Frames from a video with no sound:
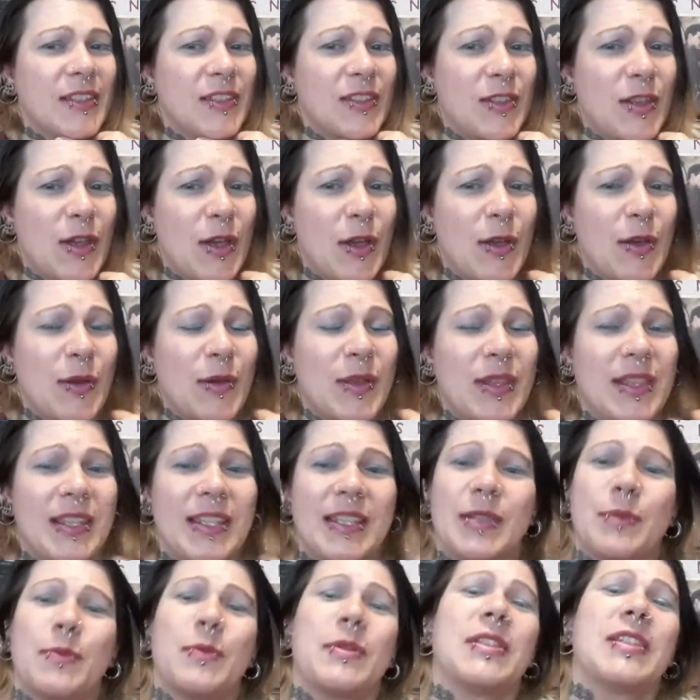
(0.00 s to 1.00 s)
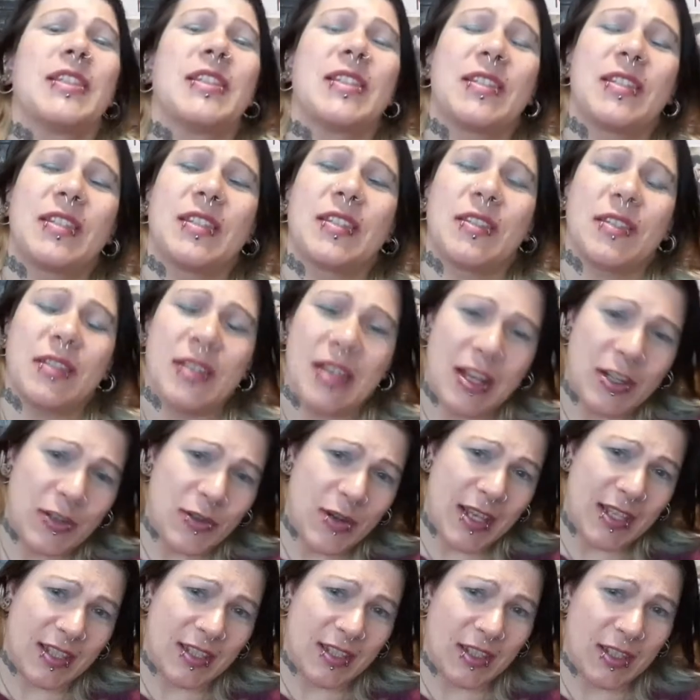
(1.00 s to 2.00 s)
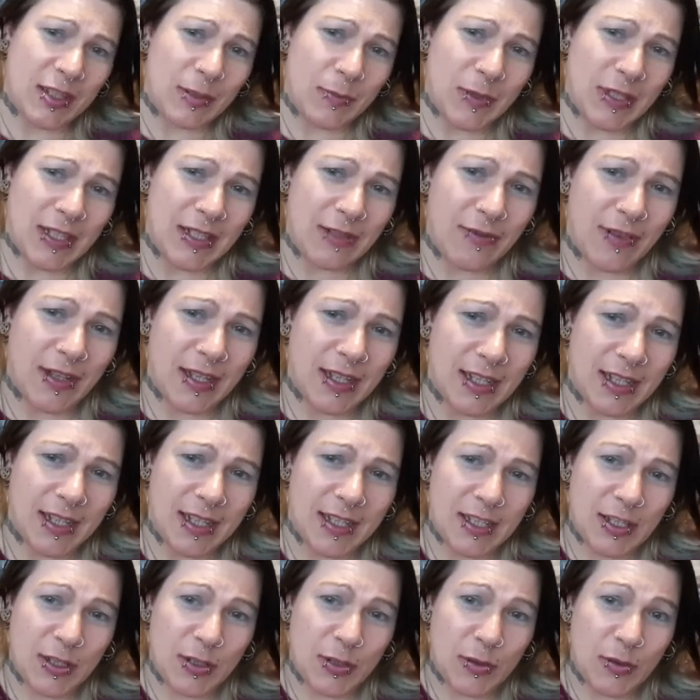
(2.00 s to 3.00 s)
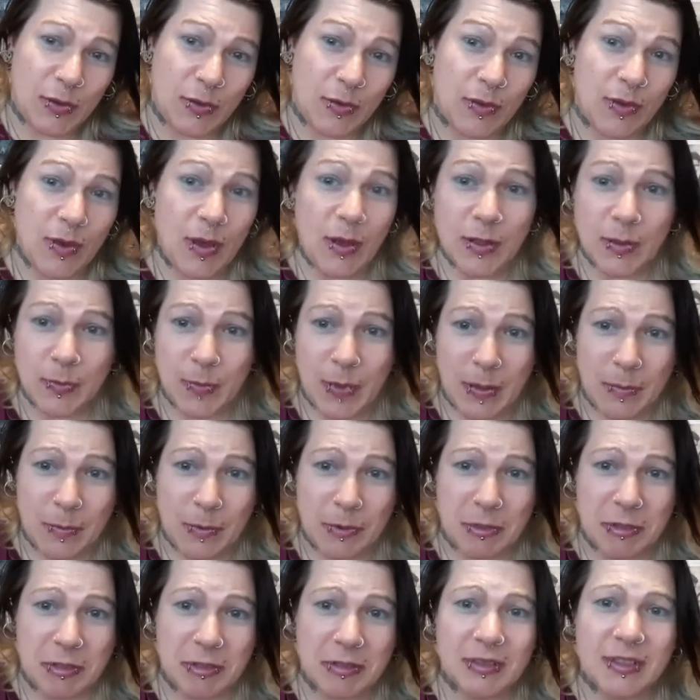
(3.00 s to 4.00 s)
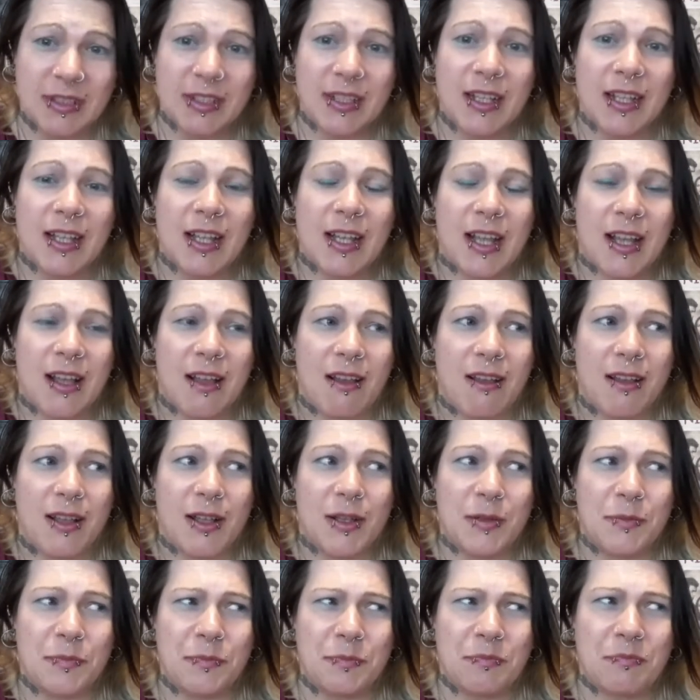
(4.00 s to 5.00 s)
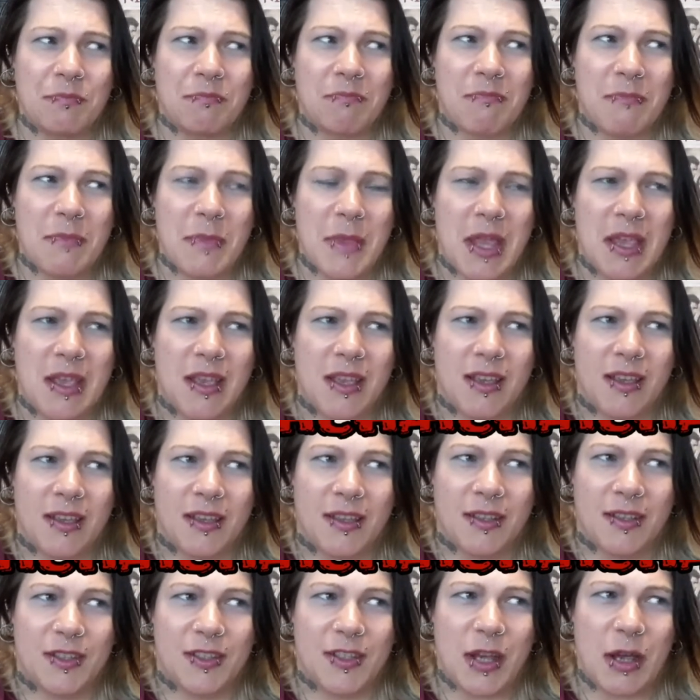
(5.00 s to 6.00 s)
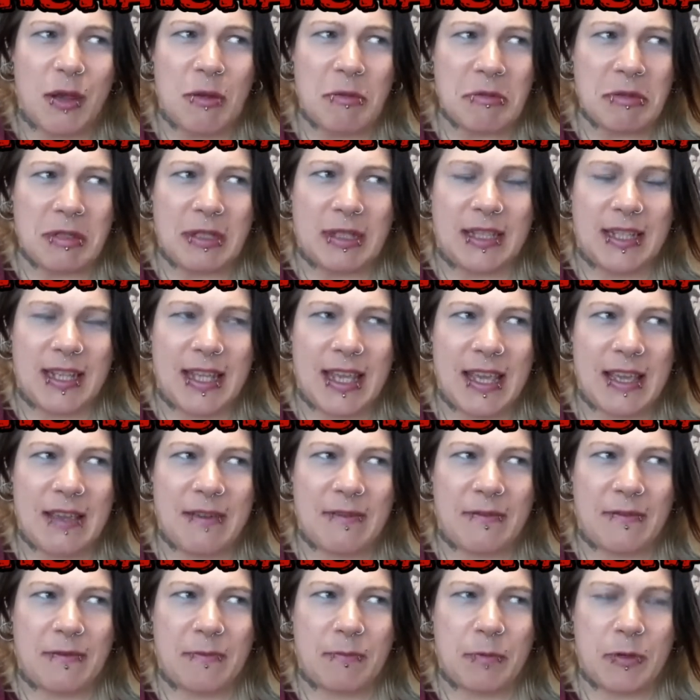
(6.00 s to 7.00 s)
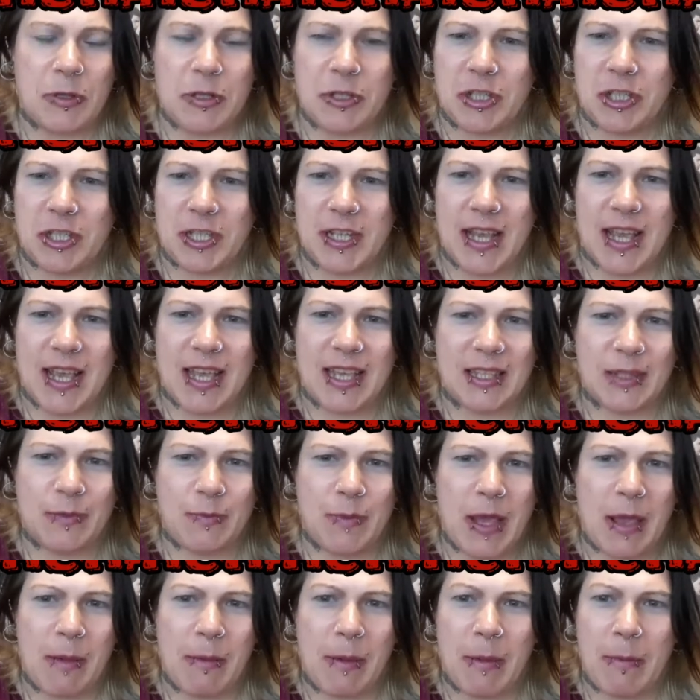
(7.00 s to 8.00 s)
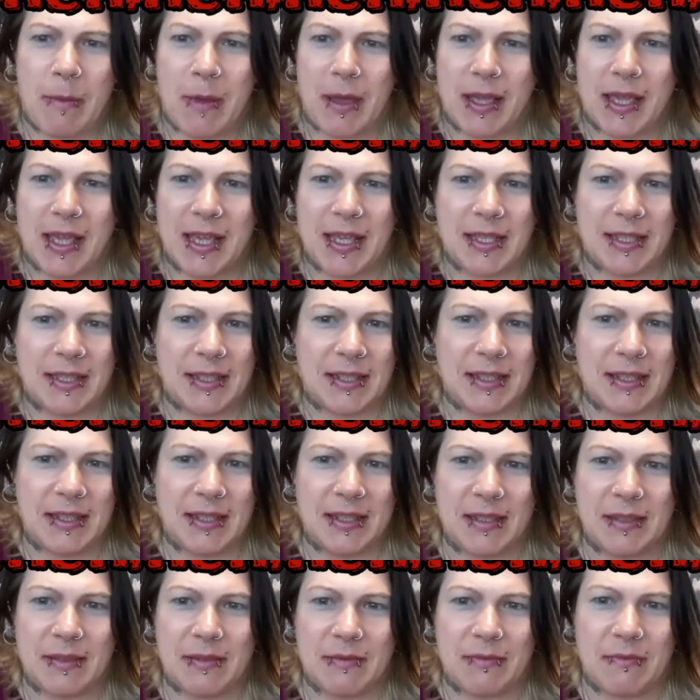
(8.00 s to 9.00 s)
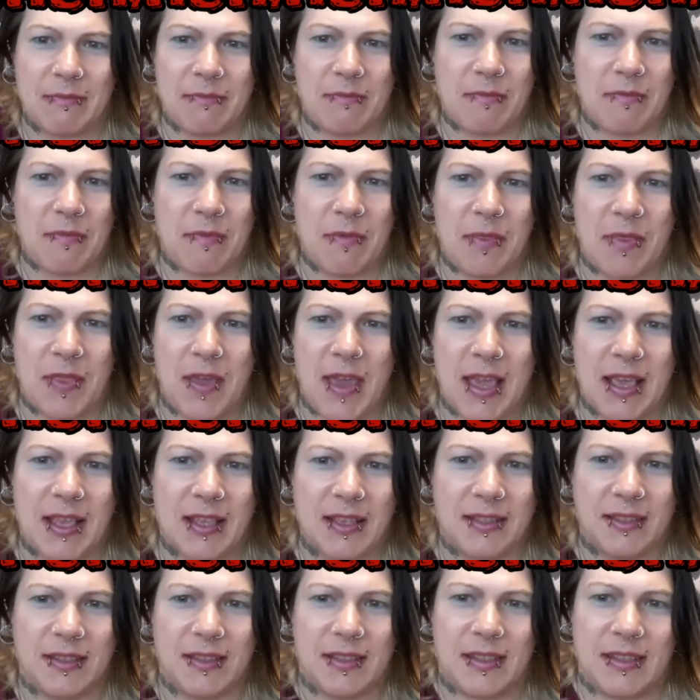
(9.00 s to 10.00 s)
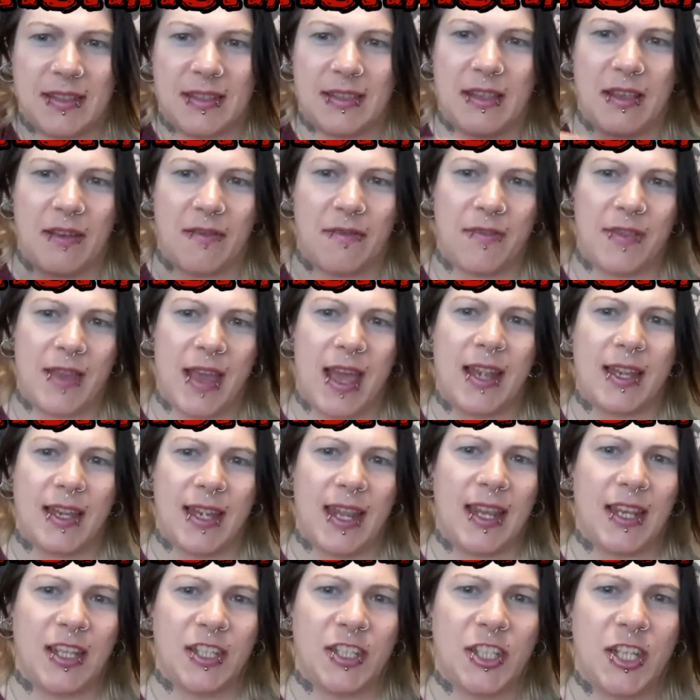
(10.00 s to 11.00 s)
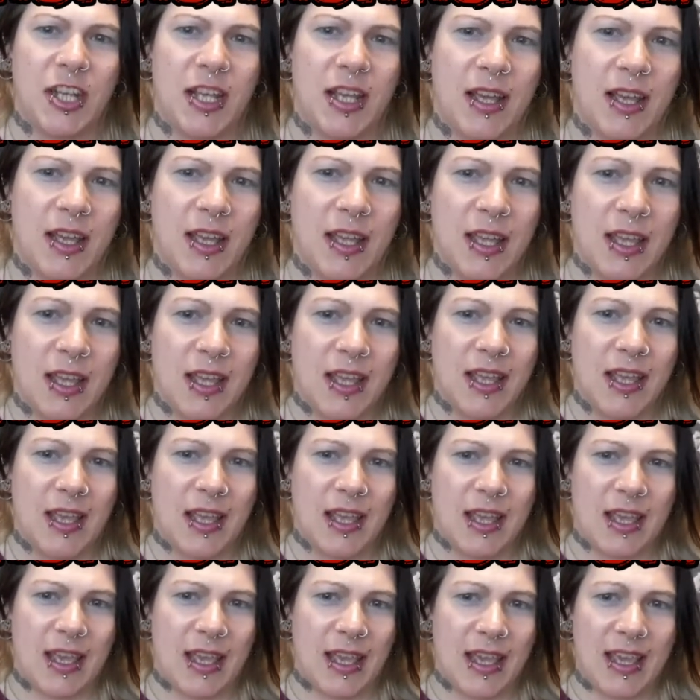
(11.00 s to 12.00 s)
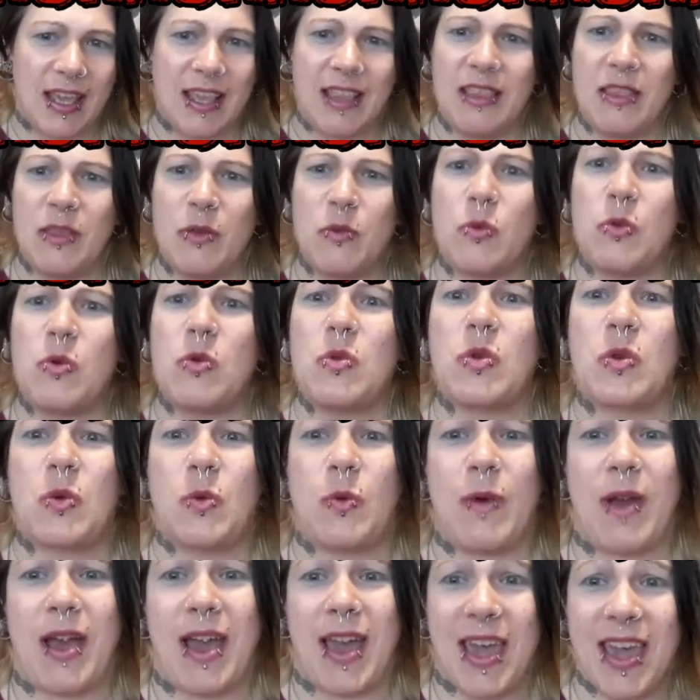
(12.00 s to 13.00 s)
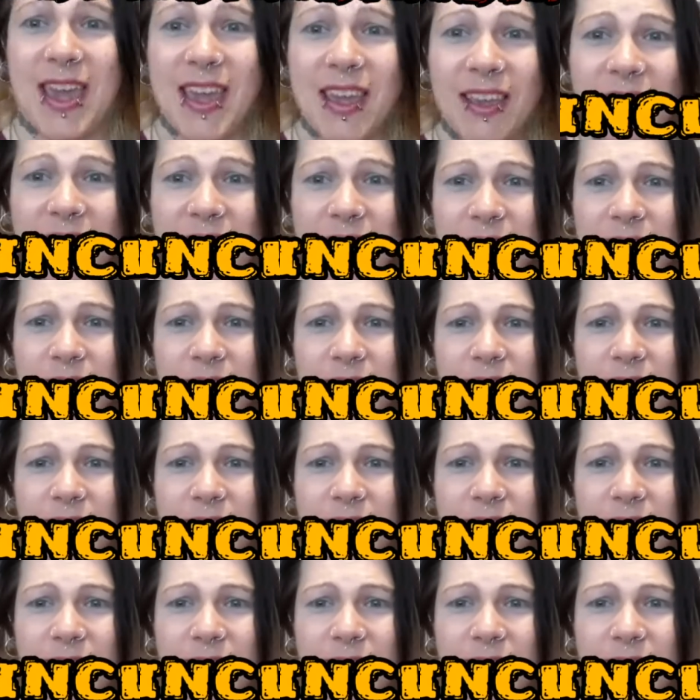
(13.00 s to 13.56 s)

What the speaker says: So this one's addressed specifically to those people. Don't leave pushchairs, baby buggies, things of that nature in the walkway.